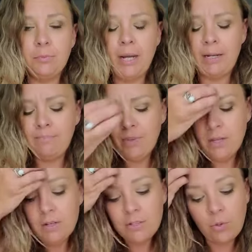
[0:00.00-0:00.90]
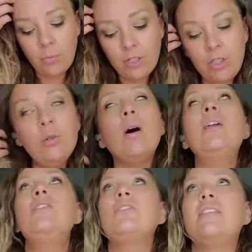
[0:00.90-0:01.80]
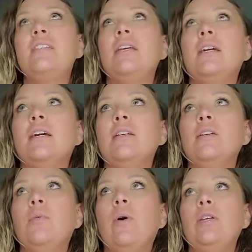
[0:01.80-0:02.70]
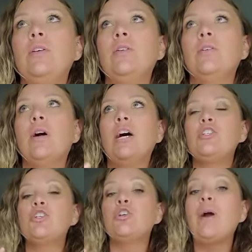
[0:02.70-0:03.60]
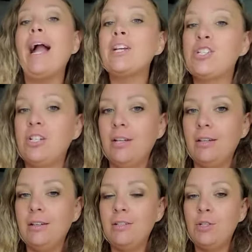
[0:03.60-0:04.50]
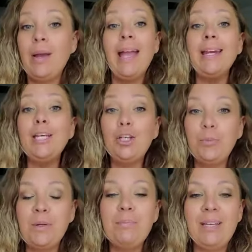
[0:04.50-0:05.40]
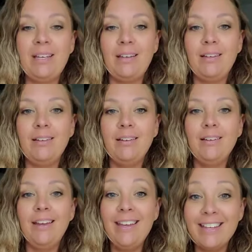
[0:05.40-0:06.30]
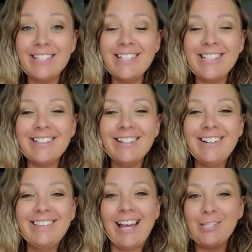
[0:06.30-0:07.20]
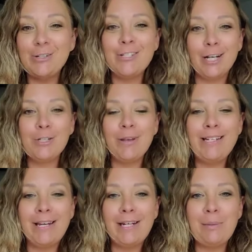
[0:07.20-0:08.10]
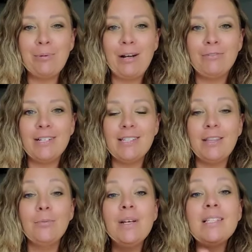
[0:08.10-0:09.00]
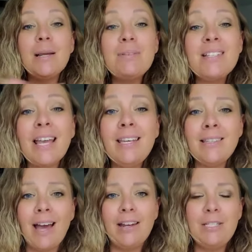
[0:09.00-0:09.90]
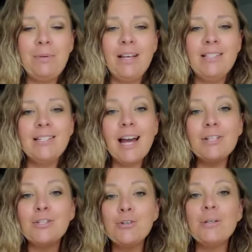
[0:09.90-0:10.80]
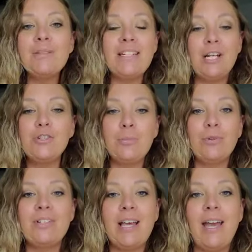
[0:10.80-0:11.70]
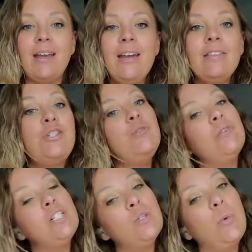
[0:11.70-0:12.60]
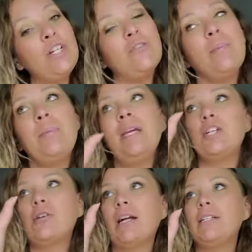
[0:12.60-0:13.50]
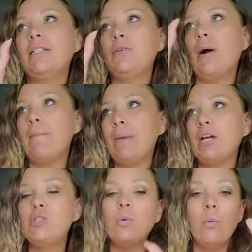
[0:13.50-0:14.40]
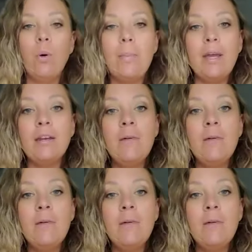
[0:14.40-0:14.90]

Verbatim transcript: right? So when you understand what your attraction to any human being is, that's your sexual identity and preference. And the reason I'm saying that is because it's not circumstantial per se that you can switch from being attracted to a man to a woman,